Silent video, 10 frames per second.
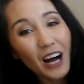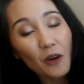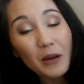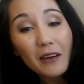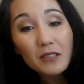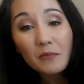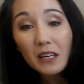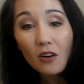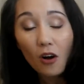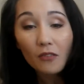We have
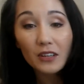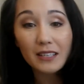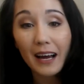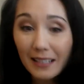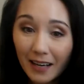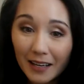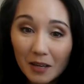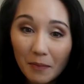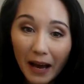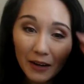something called the
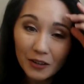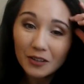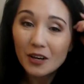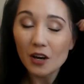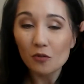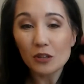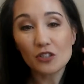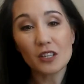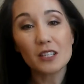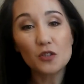diatonic pattern,
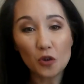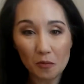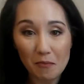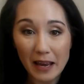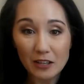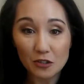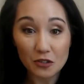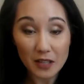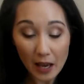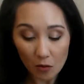which is your major
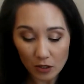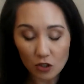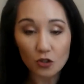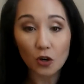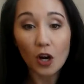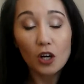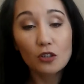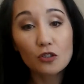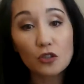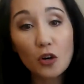scale, which is your
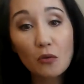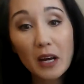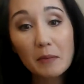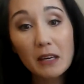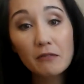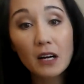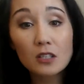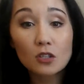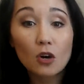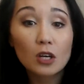do, re, mi, fa,
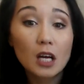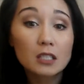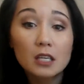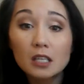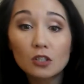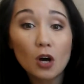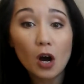sol, la, ti, do.